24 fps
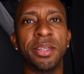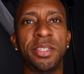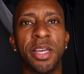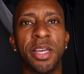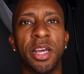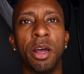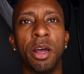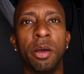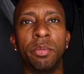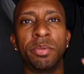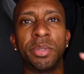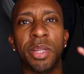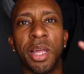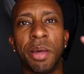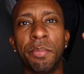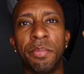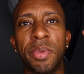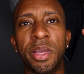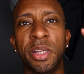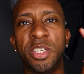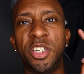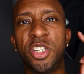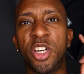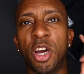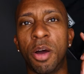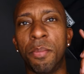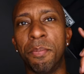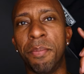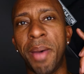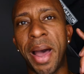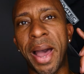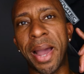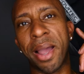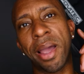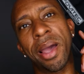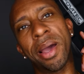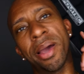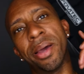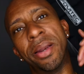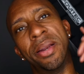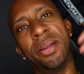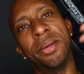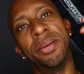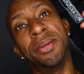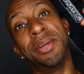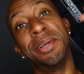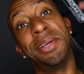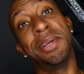setups. Let me jump back
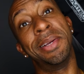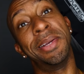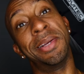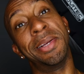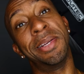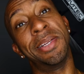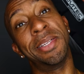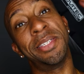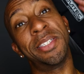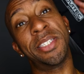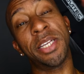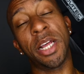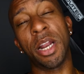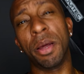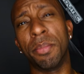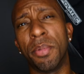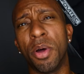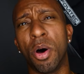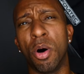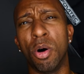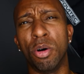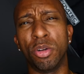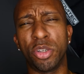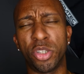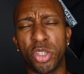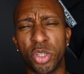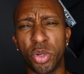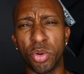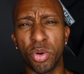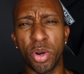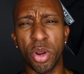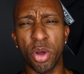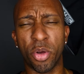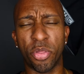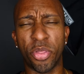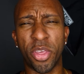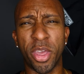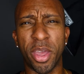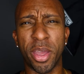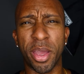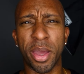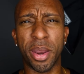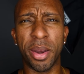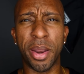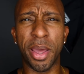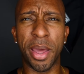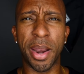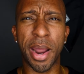and set up the whole studio thing,
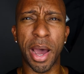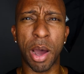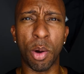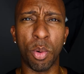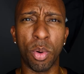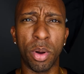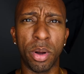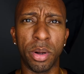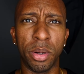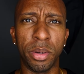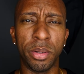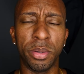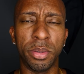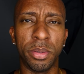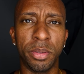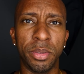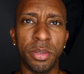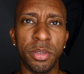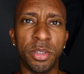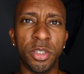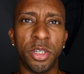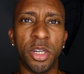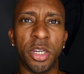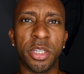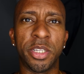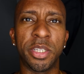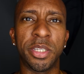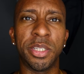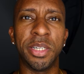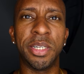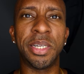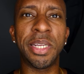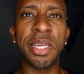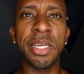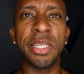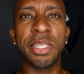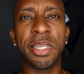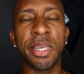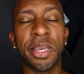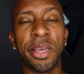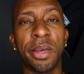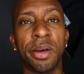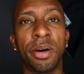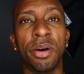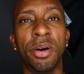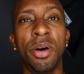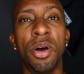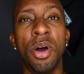and then I will just
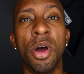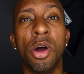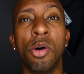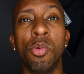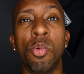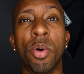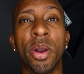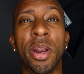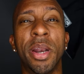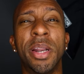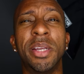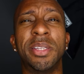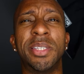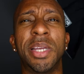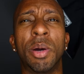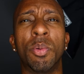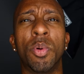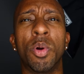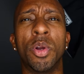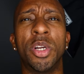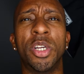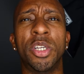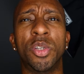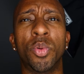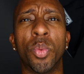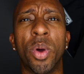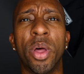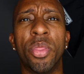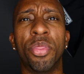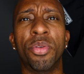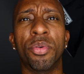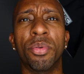detail what it is that we just went